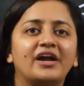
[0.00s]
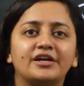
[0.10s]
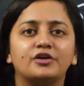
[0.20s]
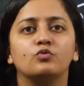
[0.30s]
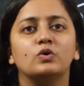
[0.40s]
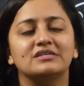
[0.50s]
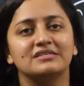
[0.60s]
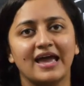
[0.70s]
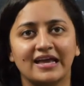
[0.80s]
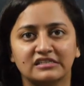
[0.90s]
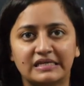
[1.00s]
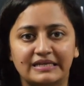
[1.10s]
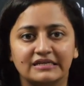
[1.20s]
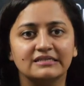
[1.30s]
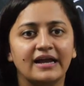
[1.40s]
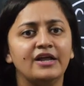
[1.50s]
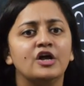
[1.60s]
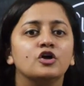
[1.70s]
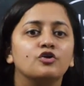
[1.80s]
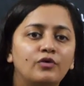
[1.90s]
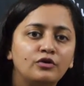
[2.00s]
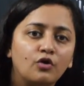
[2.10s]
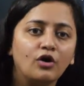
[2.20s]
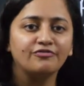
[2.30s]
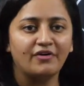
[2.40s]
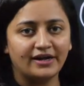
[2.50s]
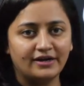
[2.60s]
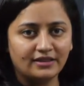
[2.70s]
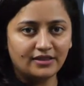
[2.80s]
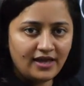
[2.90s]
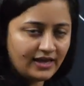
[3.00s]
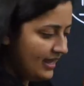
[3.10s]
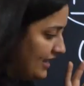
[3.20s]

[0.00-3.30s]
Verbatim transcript: find it towards the exterior side. You will not find it in the